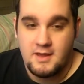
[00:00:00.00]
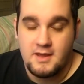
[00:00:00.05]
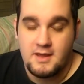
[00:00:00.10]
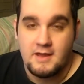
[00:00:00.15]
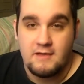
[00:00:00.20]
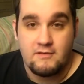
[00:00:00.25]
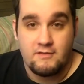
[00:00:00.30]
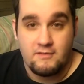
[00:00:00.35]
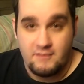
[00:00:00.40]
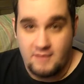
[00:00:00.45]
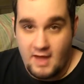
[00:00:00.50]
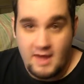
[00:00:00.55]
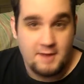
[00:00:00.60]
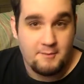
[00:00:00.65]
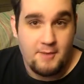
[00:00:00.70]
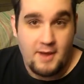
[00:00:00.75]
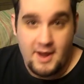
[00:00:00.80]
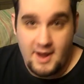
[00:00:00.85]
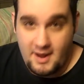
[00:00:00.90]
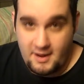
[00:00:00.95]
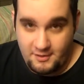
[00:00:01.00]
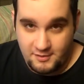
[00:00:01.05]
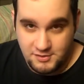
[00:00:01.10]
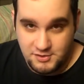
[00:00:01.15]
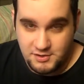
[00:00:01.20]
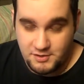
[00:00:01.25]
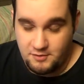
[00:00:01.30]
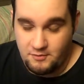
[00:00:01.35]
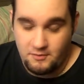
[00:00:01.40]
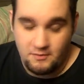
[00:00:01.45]
It's not a
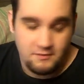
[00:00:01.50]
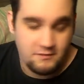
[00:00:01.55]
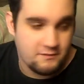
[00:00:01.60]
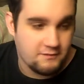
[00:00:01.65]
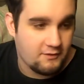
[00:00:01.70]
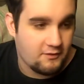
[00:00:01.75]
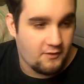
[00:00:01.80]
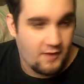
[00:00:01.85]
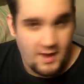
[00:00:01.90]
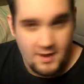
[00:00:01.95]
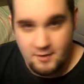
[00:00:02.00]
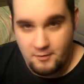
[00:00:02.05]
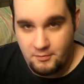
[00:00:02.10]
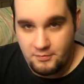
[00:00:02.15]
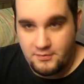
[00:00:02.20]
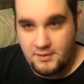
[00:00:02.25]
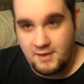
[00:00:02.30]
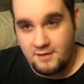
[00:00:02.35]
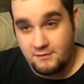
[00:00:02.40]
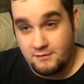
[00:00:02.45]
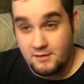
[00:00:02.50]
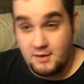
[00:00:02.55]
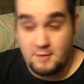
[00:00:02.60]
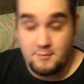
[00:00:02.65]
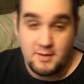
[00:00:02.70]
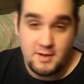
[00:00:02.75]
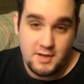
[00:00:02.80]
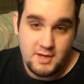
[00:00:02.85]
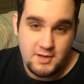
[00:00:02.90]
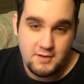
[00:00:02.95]
biology course, so I don't think it's going to
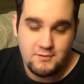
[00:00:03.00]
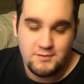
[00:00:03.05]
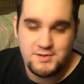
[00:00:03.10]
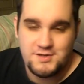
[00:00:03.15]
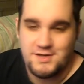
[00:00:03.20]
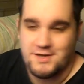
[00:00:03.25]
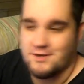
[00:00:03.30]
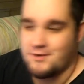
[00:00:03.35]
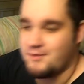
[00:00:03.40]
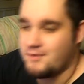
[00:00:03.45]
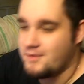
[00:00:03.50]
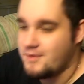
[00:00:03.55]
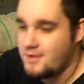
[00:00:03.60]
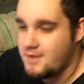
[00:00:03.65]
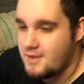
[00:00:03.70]
be a huge deal.